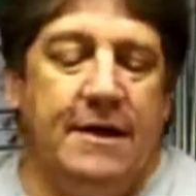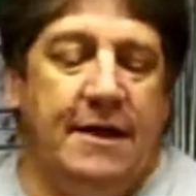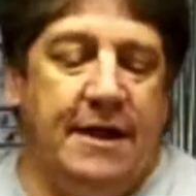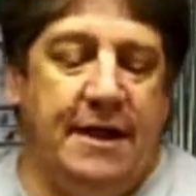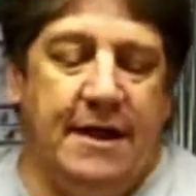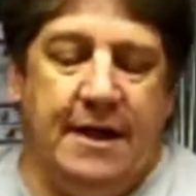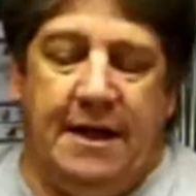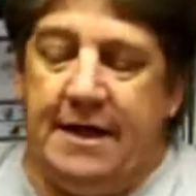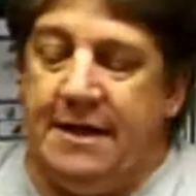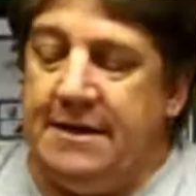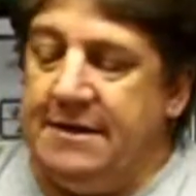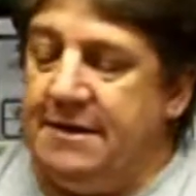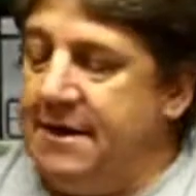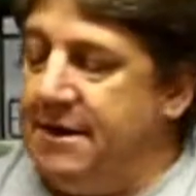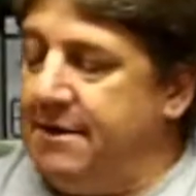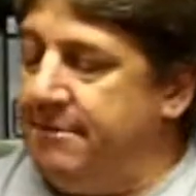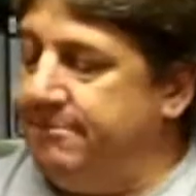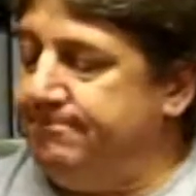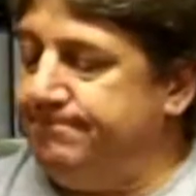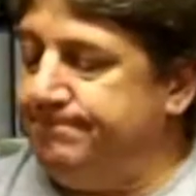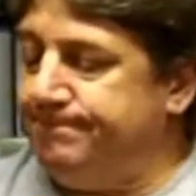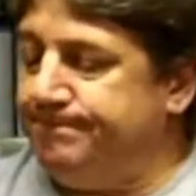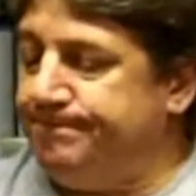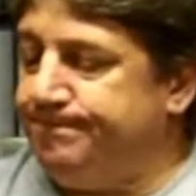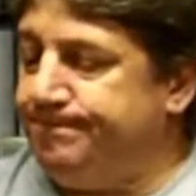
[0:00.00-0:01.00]

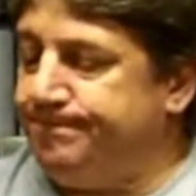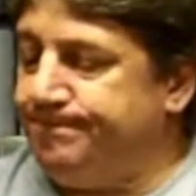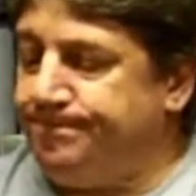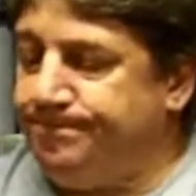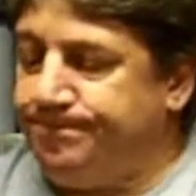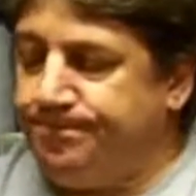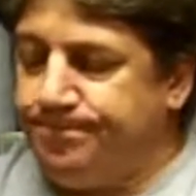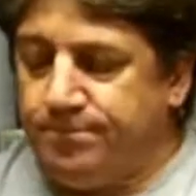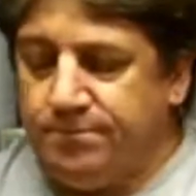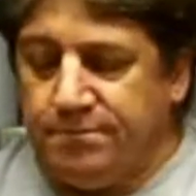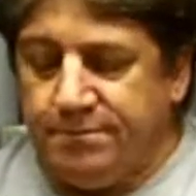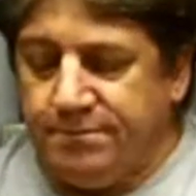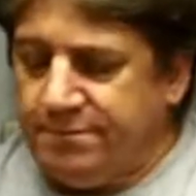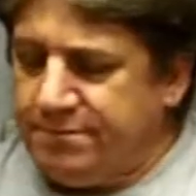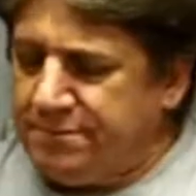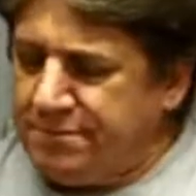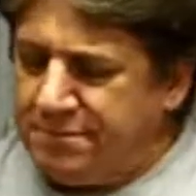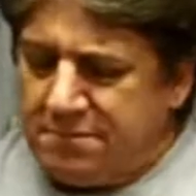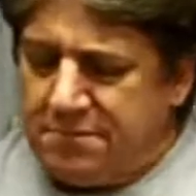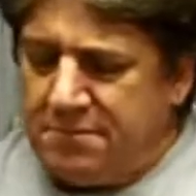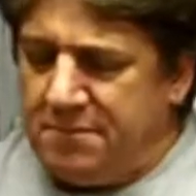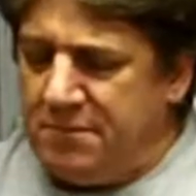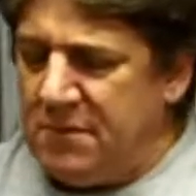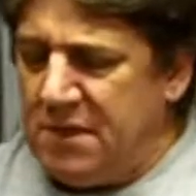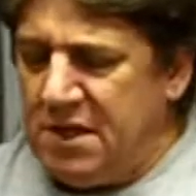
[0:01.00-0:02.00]
And
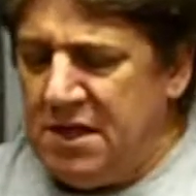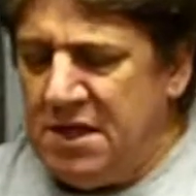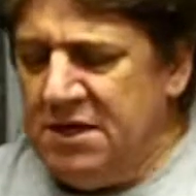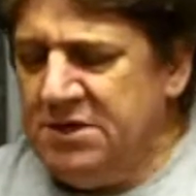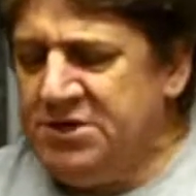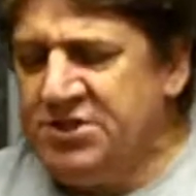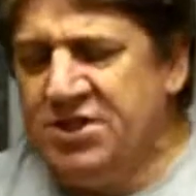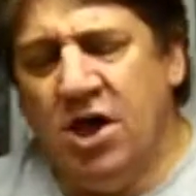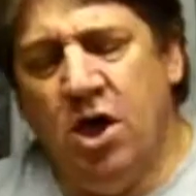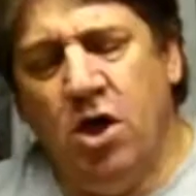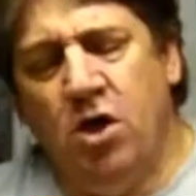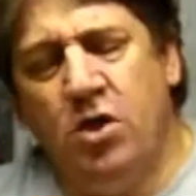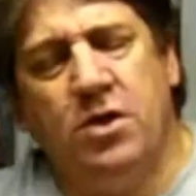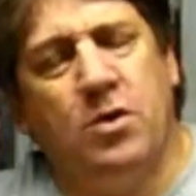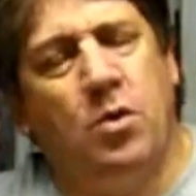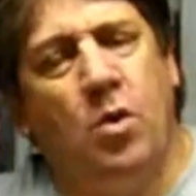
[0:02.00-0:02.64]
so